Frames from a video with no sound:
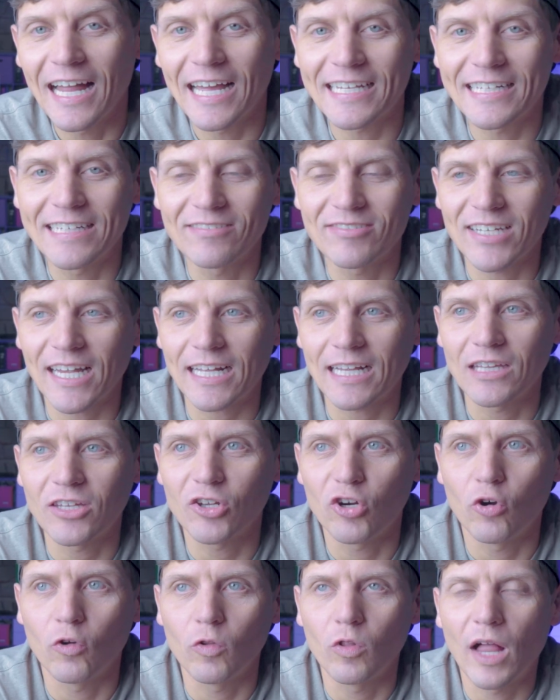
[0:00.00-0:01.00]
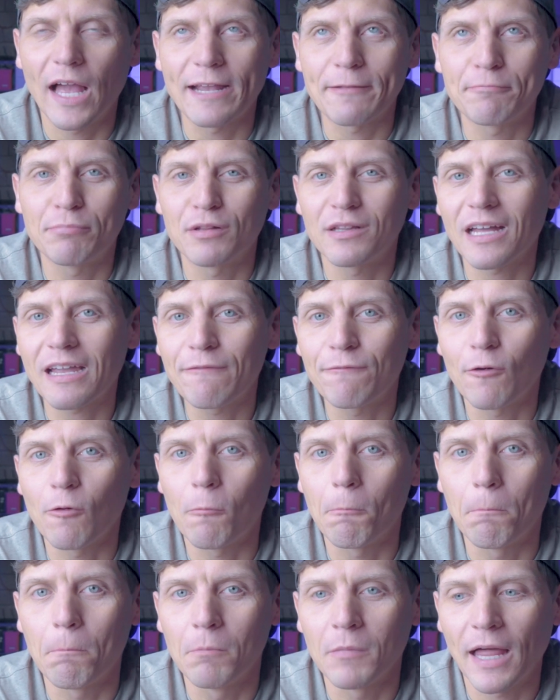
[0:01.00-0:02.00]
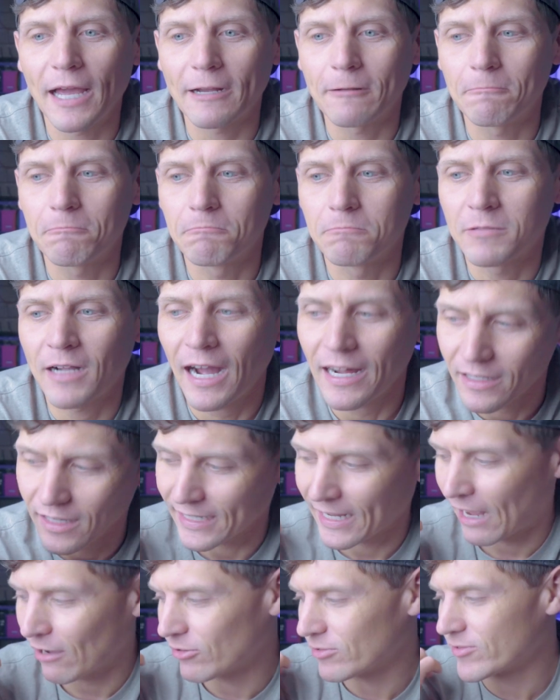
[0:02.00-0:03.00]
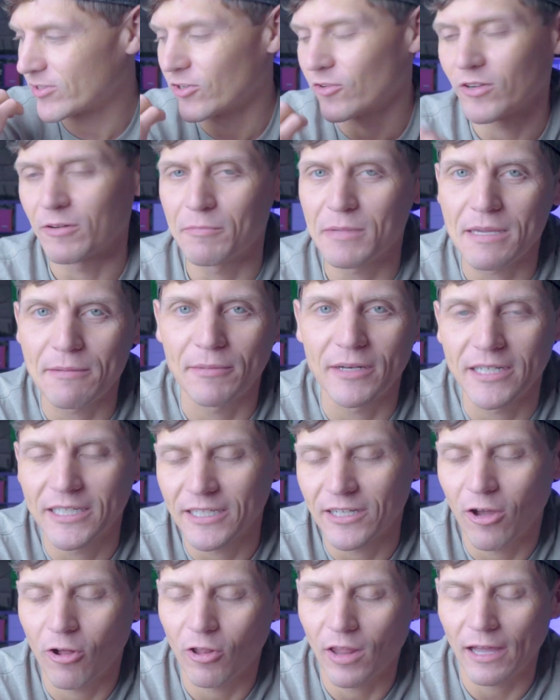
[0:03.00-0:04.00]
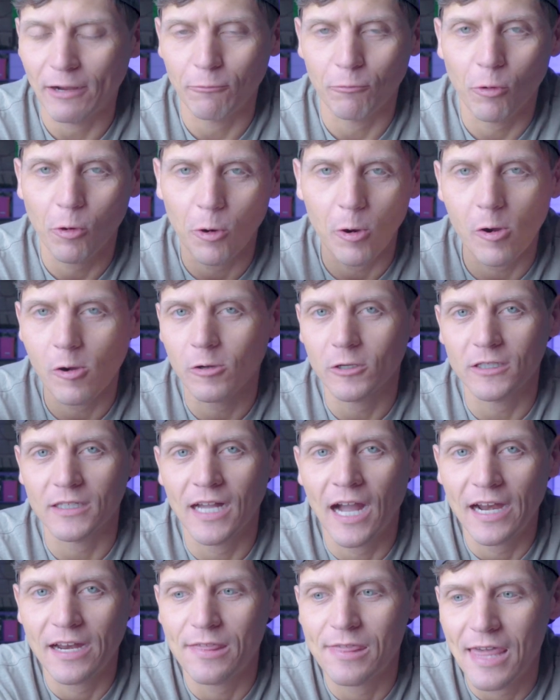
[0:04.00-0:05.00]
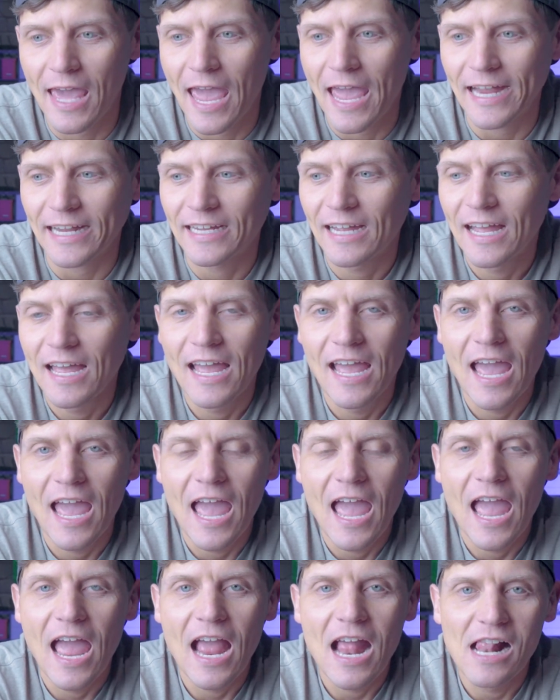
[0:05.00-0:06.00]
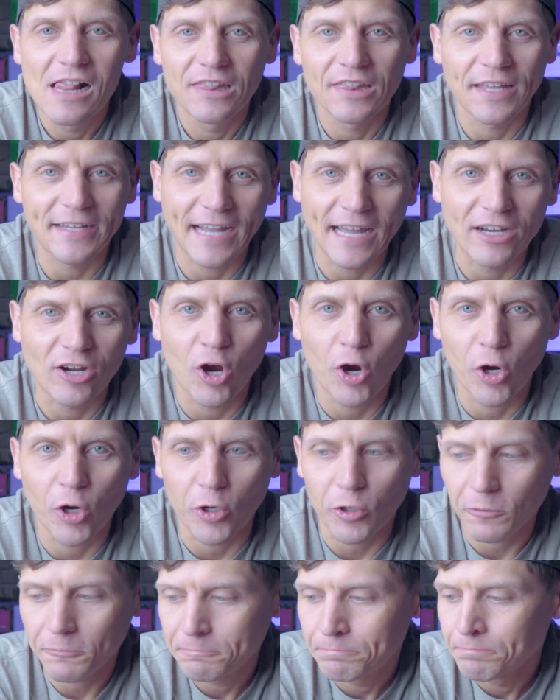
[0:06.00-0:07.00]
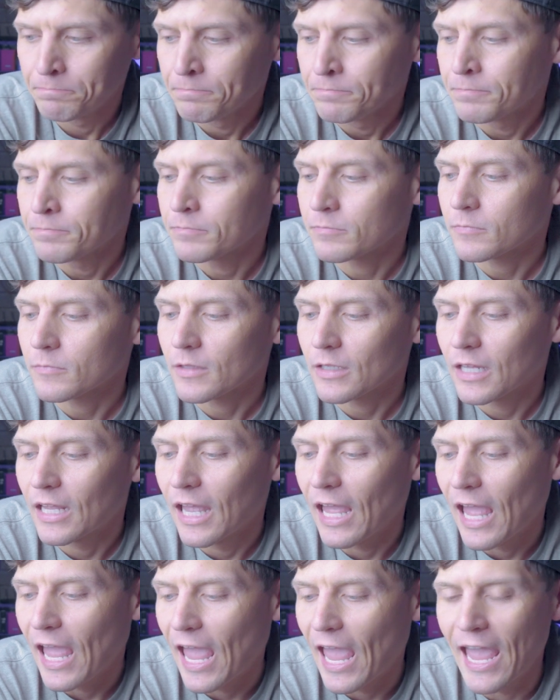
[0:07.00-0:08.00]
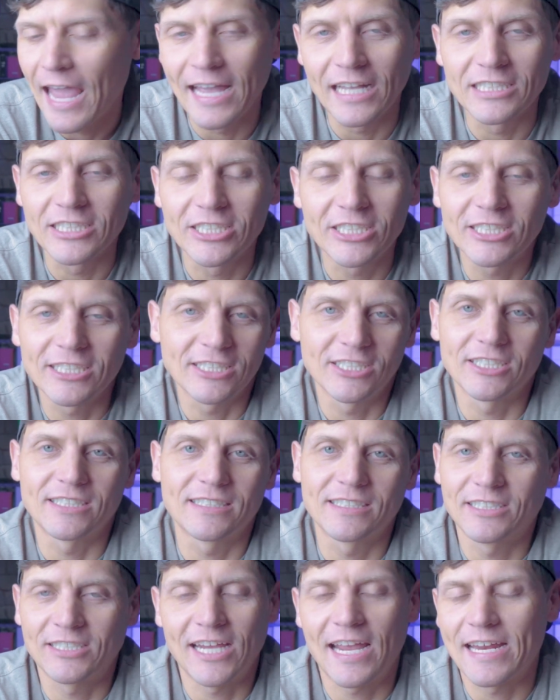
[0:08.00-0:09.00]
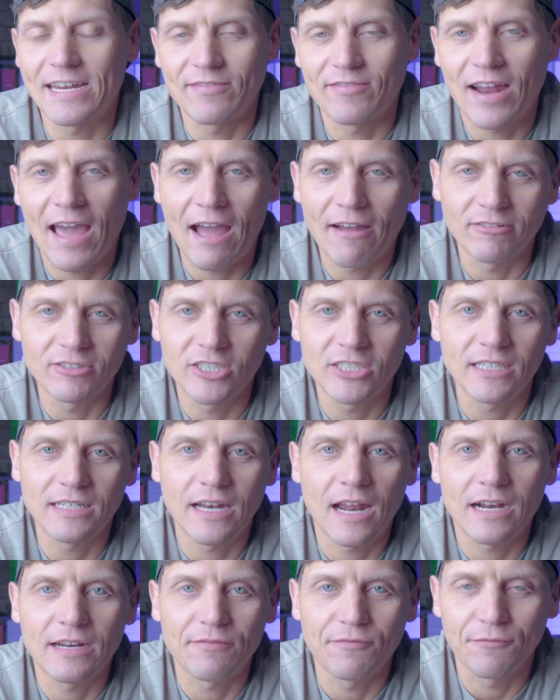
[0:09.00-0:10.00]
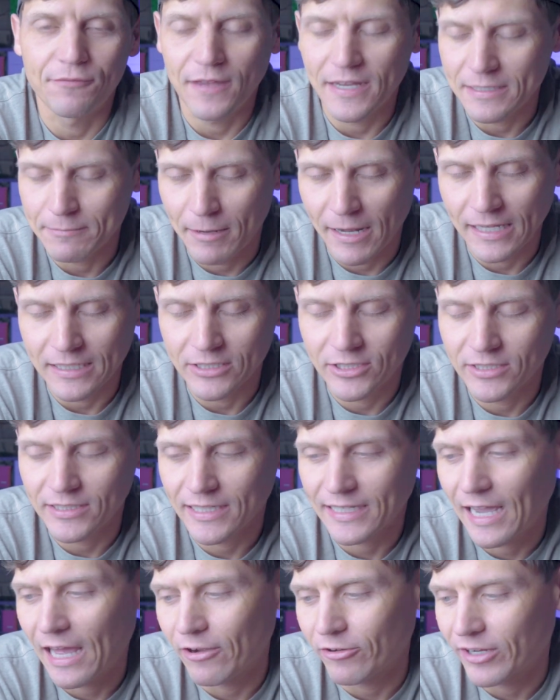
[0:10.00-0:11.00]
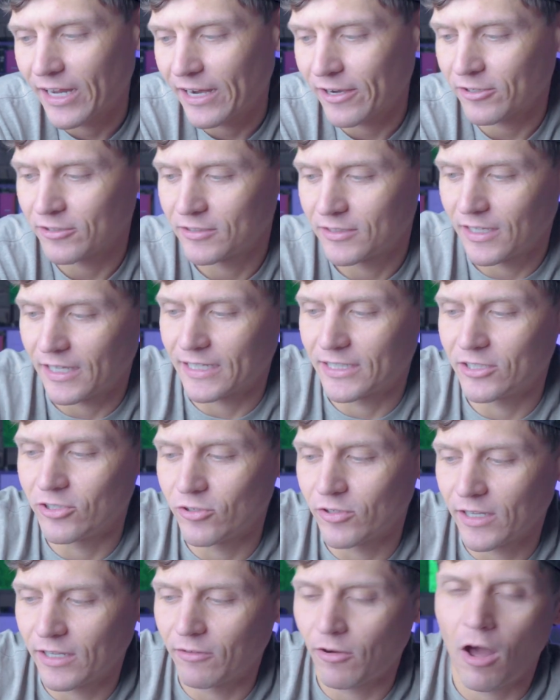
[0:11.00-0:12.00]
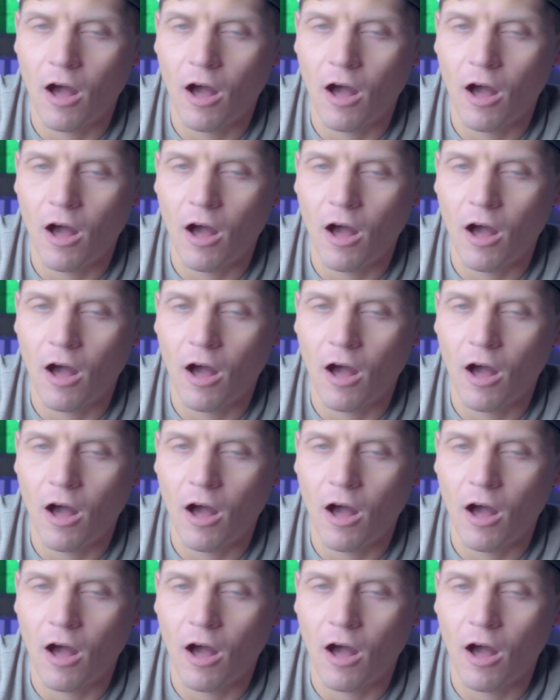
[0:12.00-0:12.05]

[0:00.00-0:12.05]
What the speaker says: like gives like a little like playful, like kind of like how he was doing to me a minute ago, like roar kind of thing, like at her. And she ain't even having it. She's not even fazed by that. She's like, I don't care. Like, you can